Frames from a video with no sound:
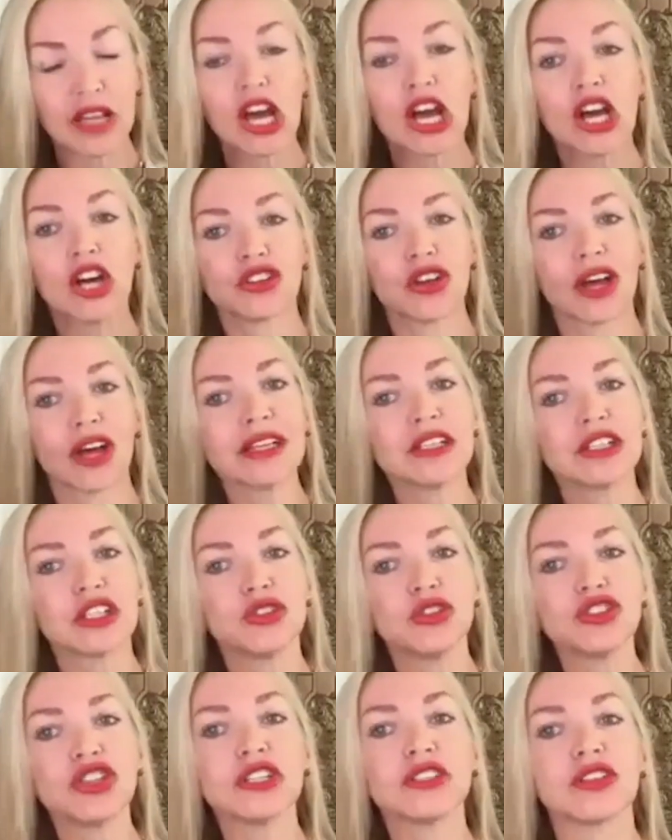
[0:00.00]
So I think
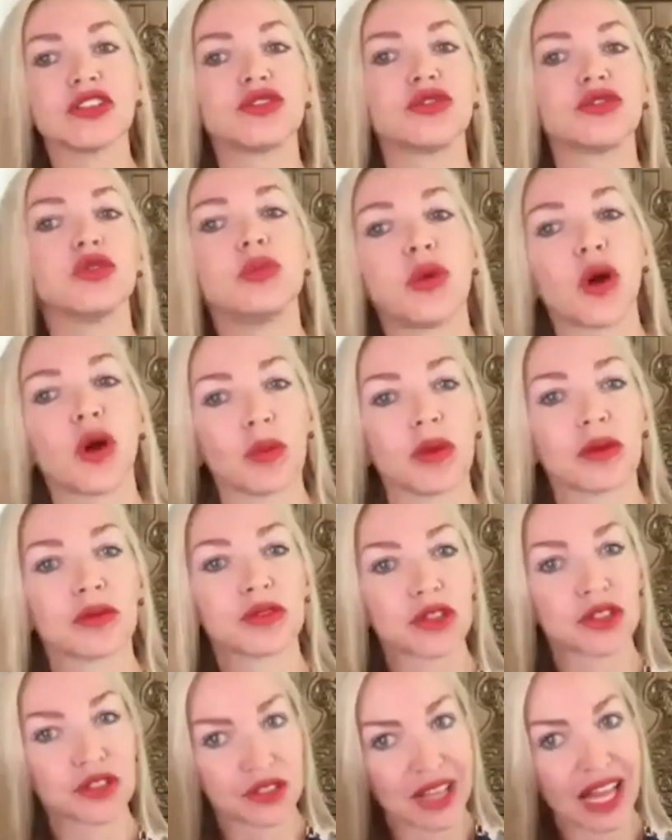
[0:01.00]
usually there's two problems.
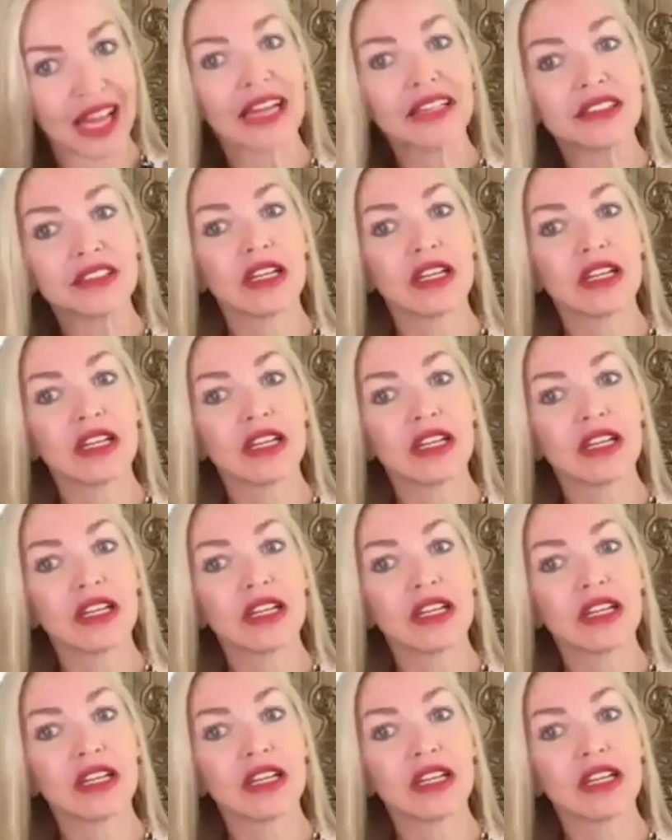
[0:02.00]
There's that,